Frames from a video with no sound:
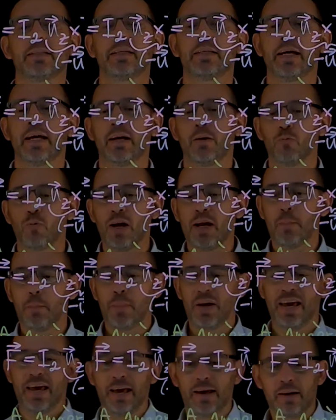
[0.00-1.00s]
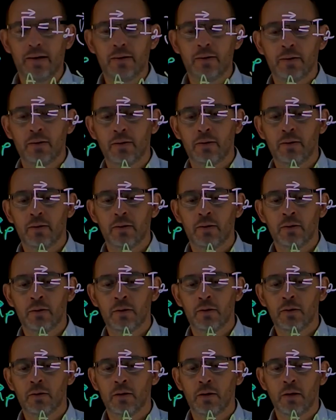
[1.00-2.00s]
the 1 ampere
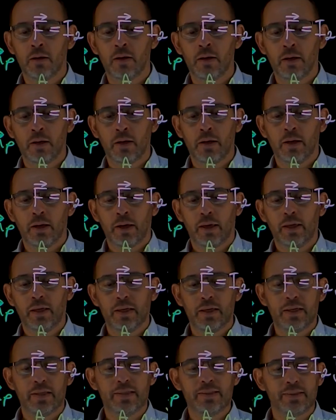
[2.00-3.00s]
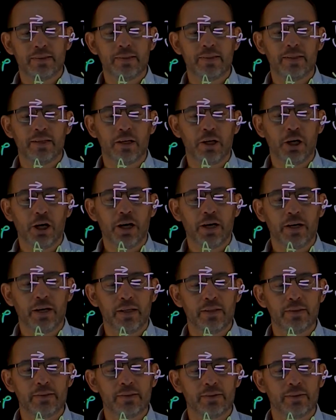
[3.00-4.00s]
is the
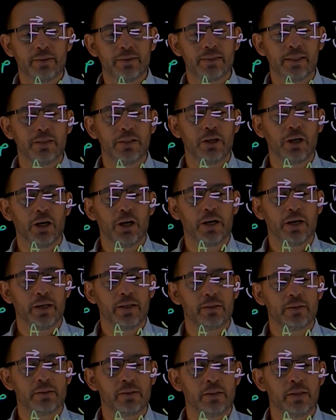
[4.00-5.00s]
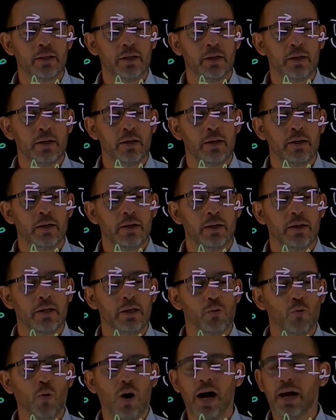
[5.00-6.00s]
current, the steady current,
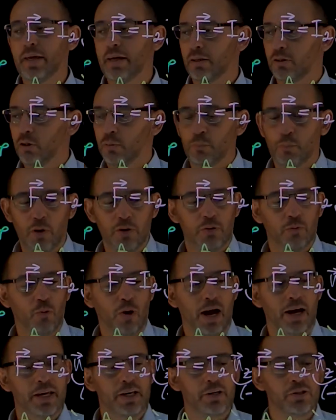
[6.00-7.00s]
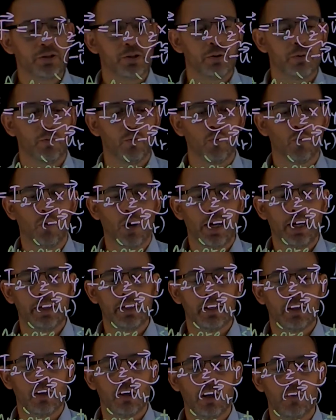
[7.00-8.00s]
required on both wires,
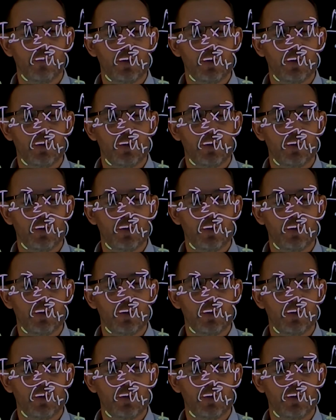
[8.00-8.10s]
1,